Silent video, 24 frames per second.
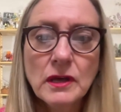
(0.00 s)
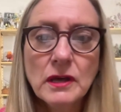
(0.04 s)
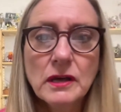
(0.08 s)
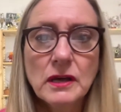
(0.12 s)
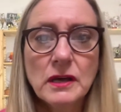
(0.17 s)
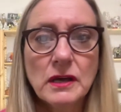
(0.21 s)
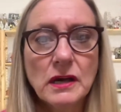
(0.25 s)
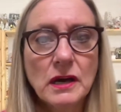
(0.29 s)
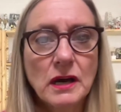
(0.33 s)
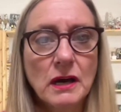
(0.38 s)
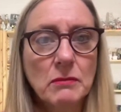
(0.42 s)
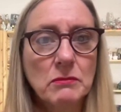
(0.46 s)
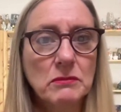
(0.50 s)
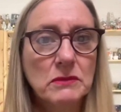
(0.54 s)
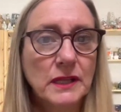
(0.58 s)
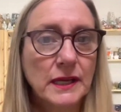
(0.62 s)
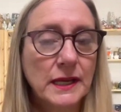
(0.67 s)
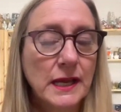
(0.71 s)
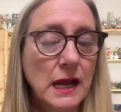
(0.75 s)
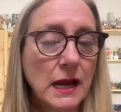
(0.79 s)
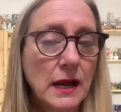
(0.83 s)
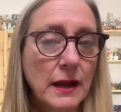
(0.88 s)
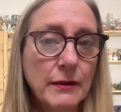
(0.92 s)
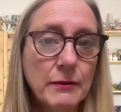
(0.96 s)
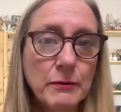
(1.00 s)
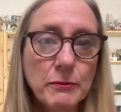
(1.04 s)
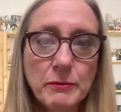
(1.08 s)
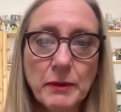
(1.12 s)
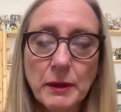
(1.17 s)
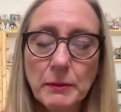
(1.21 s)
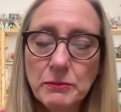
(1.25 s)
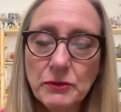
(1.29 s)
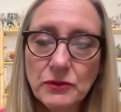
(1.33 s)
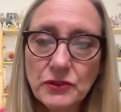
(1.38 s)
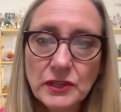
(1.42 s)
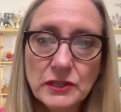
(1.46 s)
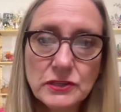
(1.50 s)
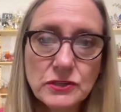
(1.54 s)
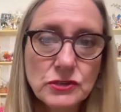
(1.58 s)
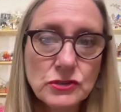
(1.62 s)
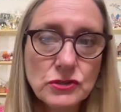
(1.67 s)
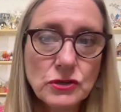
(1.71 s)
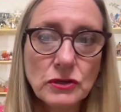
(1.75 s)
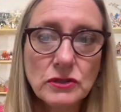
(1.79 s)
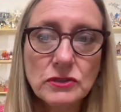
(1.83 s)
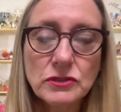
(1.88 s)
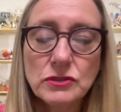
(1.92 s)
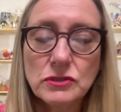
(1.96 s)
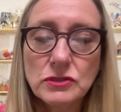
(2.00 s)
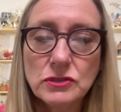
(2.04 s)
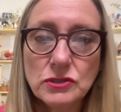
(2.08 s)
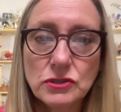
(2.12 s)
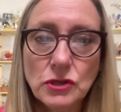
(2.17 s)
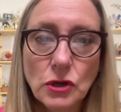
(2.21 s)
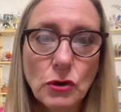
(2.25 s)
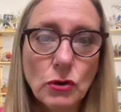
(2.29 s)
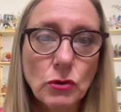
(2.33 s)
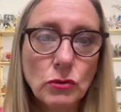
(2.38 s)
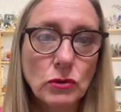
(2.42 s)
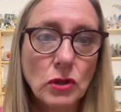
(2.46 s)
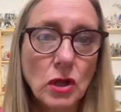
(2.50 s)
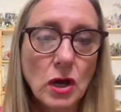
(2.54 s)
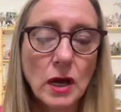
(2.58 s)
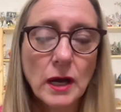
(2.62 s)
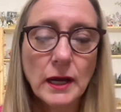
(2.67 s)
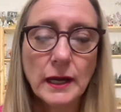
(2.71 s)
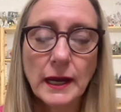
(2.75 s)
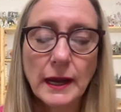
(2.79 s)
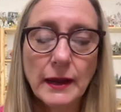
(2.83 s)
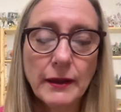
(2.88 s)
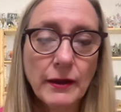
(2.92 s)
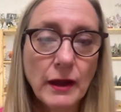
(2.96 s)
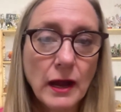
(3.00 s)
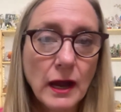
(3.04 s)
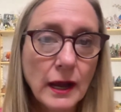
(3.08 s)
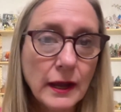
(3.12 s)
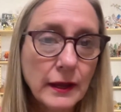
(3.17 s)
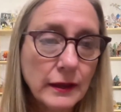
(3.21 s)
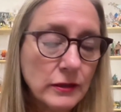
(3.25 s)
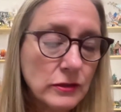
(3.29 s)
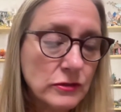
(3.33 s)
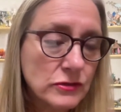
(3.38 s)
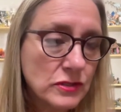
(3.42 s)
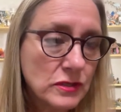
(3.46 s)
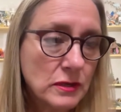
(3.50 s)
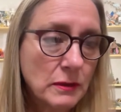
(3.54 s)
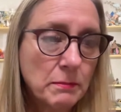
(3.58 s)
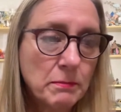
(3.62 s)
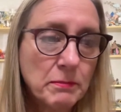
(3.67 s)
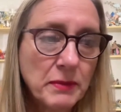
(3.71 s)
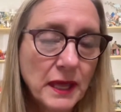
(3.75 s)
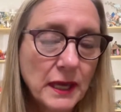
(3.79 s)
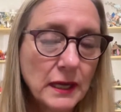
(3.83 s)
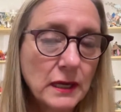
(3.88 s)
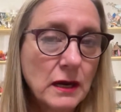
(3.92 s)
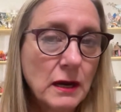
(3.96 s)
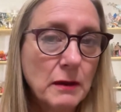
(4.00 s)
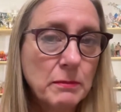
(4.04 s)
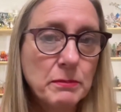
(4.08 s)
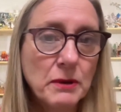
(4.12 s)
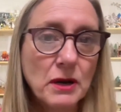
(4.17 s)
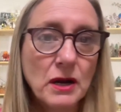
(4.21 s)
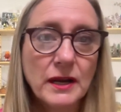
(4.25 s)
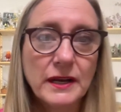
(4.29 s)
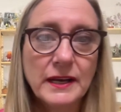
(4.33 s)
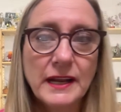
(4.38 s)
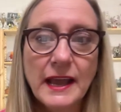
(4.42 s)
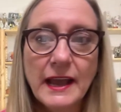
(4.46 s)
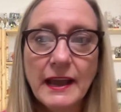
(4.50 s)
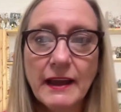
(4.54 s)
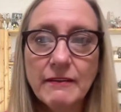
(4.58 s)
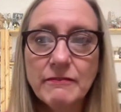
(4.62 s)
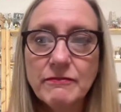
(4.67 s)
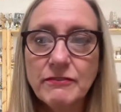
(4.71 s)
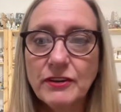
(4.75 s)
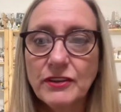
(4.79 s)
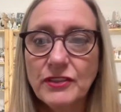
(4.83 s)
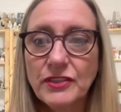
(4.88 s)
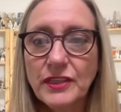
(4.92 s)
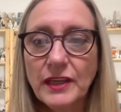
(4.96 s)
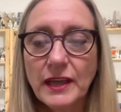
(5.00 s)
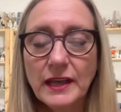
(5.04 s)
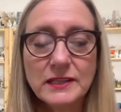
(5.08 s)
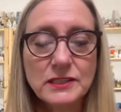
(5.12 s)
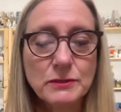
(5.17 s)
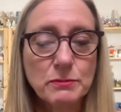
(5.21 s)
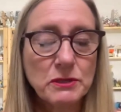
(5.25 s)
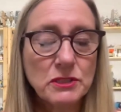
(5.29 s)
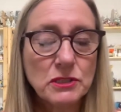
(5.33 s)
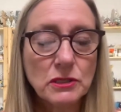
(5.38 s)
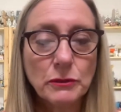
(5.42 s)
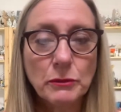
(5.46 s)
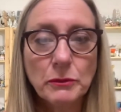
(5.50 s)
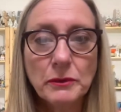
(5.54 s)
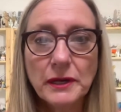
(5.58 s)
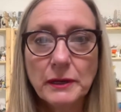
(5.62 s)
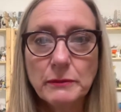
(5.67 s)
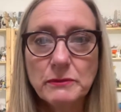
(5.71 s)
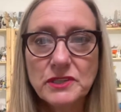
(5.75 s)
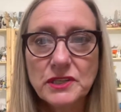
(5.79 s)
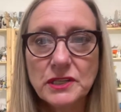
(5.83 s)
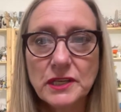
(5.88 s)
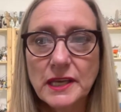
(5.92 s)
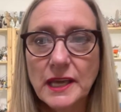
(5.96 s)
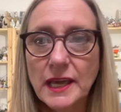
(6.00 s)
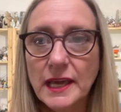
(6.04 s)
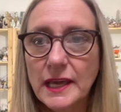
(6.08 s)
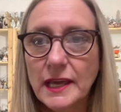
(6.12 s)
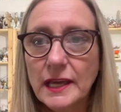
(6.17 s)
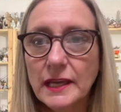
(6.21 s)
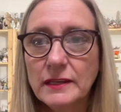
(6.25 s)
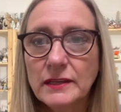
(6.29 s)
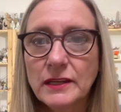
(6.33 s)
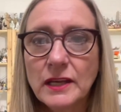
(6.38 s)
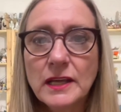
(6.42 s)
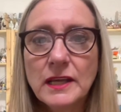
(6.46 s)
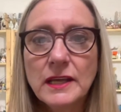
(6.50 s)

Like, I remember this took so long. I used to pick up on everything, especially when I was a kid.